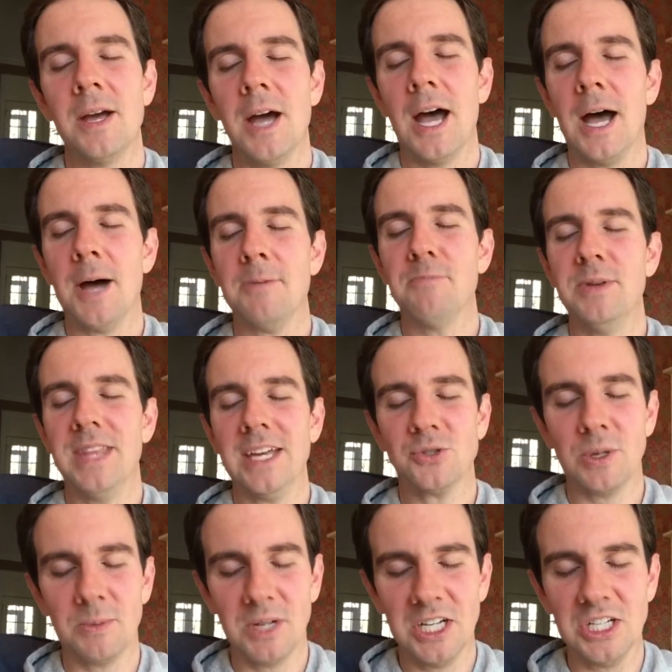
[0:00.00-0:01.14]
But that's
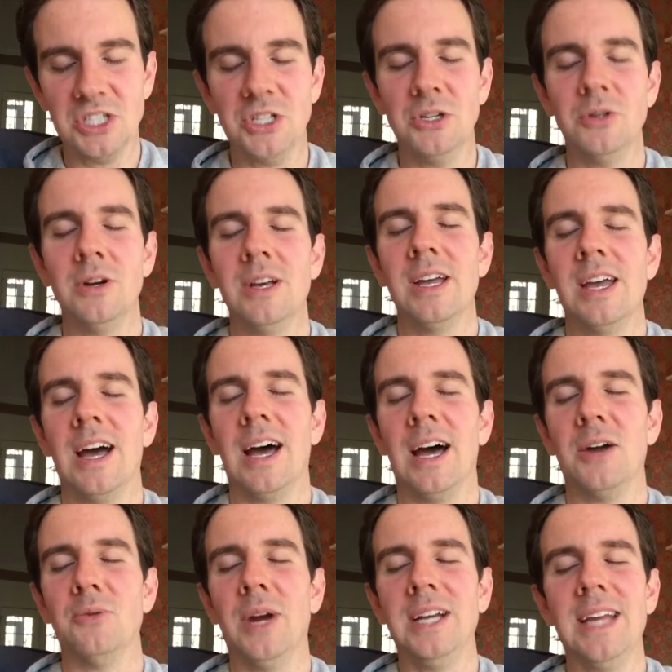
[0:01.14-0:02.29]
what I'm going to do
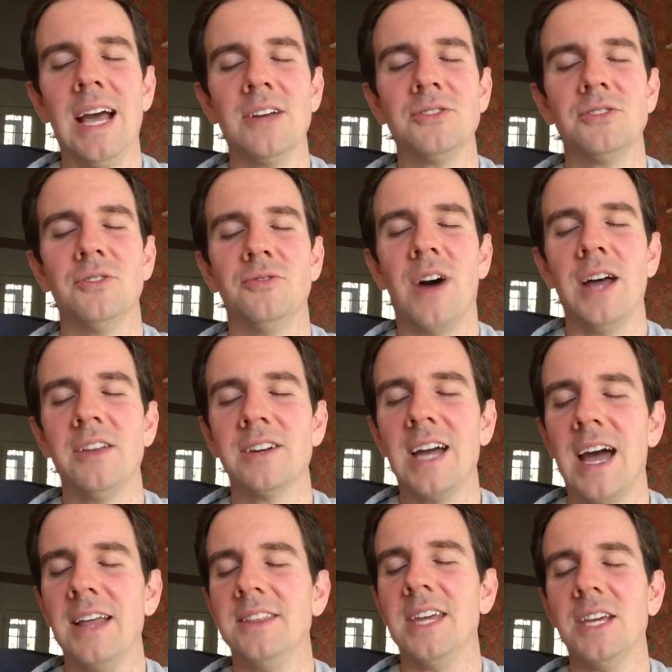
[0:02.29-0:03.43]
right now. So Father
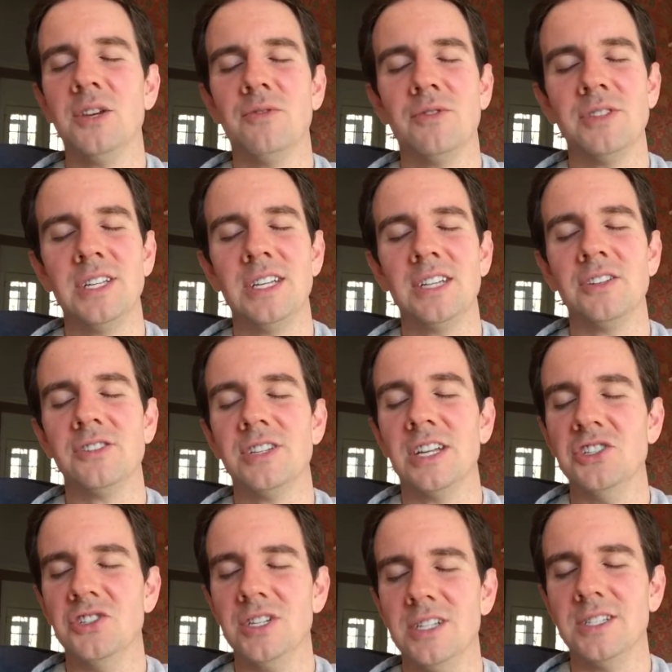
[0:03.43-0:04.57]
God, thank you for sending your
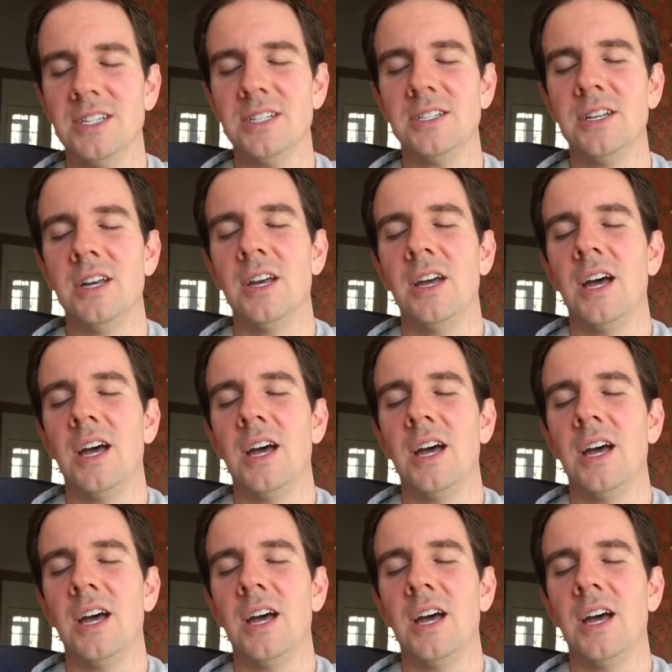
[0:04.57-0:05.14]
son Jesus,